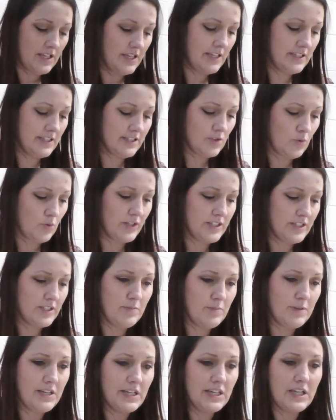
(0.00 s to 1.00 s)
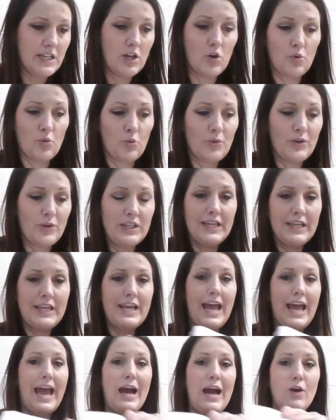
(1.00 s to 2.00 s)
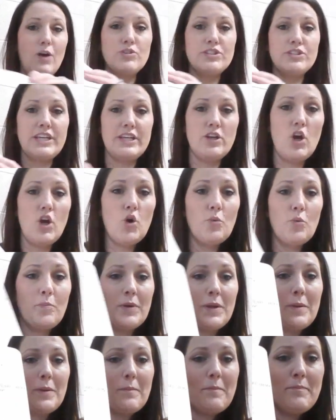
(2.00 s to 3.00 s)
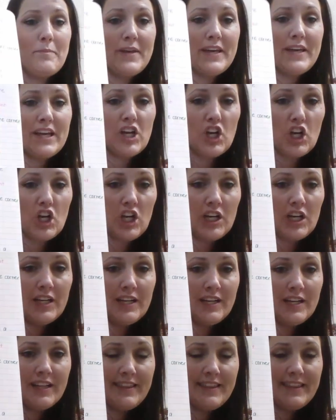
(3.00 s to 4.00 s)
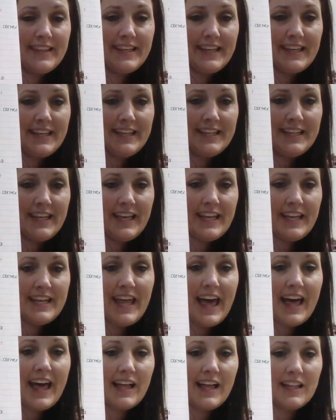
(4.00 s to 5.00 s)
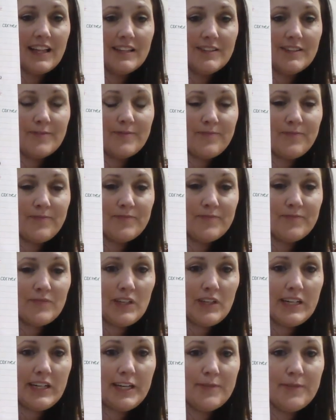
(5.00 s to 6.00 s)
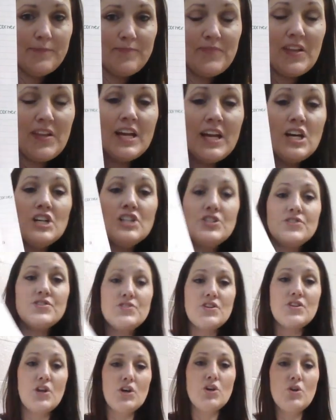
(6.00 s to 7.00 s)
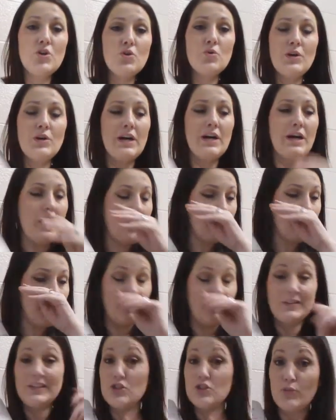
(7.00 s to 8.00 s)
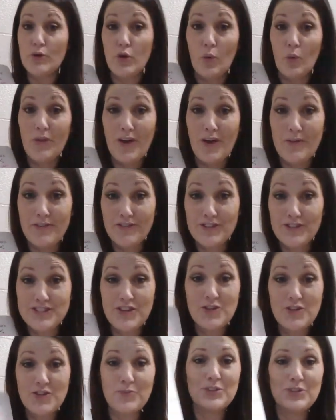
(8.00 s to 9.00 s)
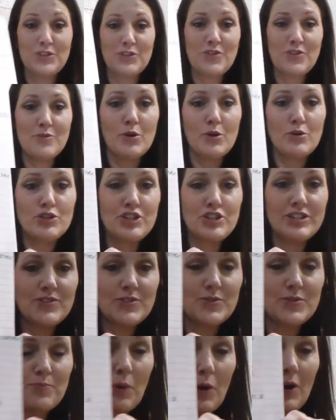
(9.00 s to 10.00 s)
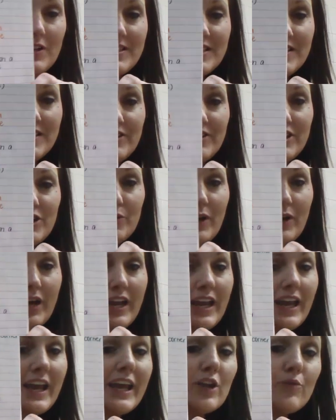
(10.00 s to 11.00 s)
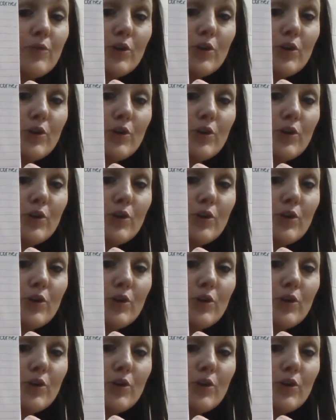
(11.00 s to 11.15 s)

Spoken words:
It's going to be really out and open, bigger than an L. Okay? So let's record that one first and then we'll learn the motion. So pause the video and